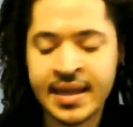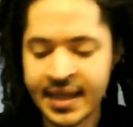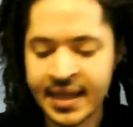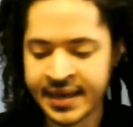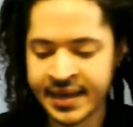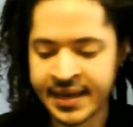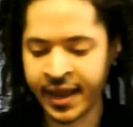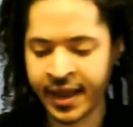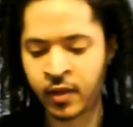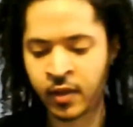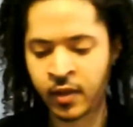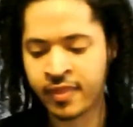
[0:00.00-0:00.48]

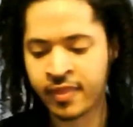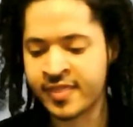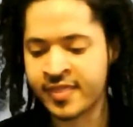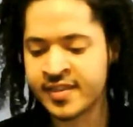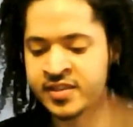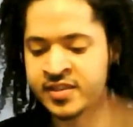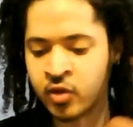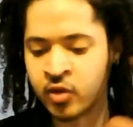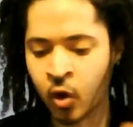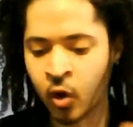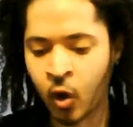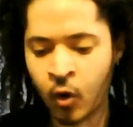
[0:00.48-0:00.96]
Now,
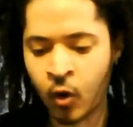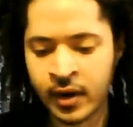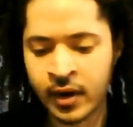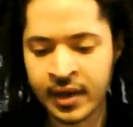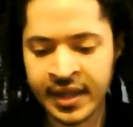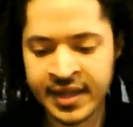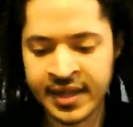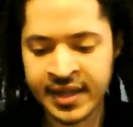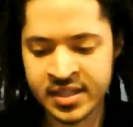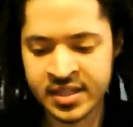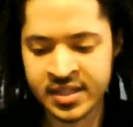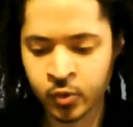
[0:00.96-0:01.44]
this
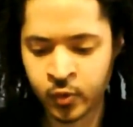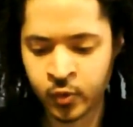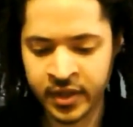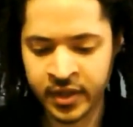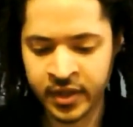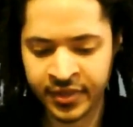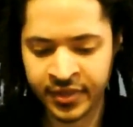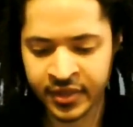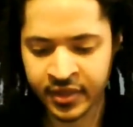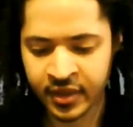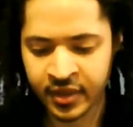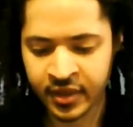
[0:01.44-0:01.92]
correlates
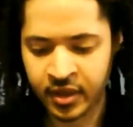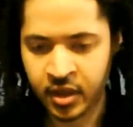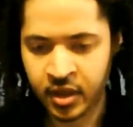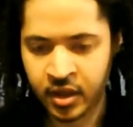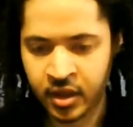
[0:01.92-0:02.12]
with,